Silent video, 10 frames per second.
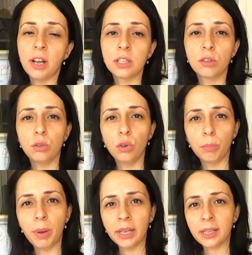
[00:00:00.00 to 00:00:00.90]
funds to
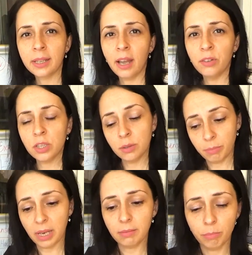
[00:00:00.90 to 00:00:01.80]
your bank
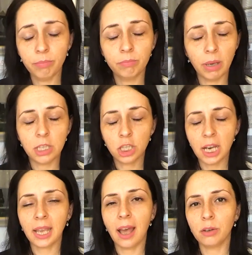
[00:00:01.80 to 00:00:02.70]
account, but
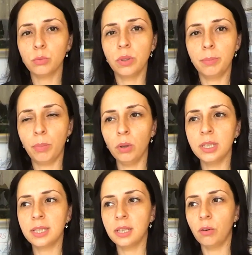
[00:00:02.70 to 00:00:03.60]
check out with the
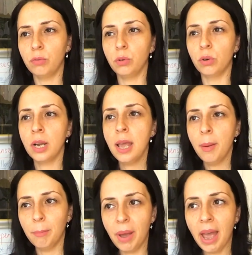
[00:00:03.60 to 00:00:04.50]
policy of your
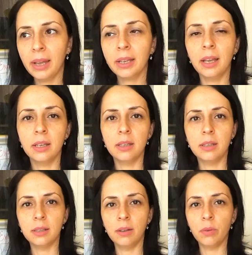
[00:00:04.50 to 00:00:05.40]
bank
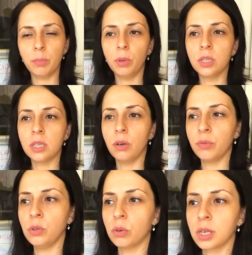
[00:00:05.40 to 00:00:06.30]
and with the policy
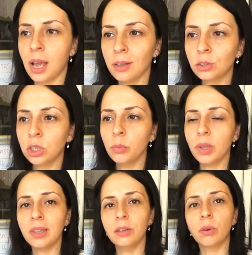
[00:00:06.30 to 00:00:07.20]
of your country
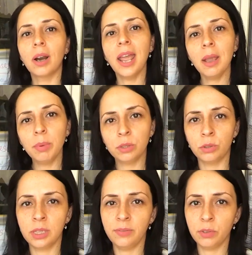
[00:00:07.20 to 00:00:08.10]
whether you are able
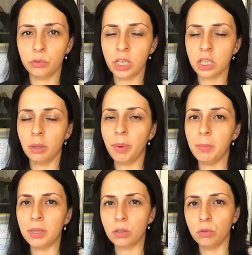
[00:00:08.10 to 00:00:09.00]
to receive international
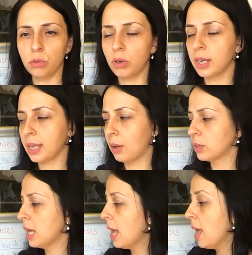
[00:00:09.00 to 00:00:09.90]
payments to your
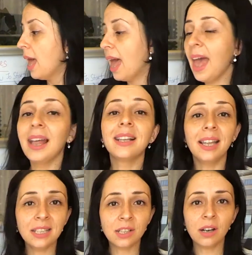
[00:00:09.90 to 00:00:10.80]
account. And
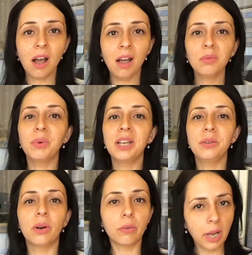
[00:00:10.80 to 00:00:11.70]
later on,
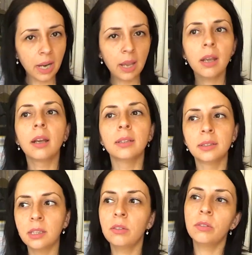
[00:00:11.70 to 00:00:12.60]
when you're ready,
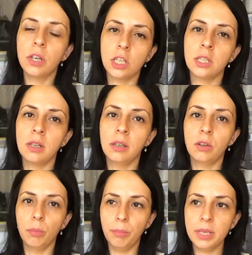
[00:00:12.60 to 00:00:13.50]
consider
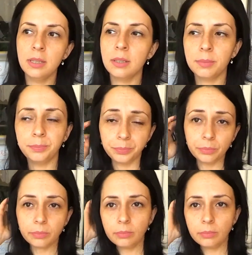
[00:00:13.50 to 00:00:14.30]
registering your business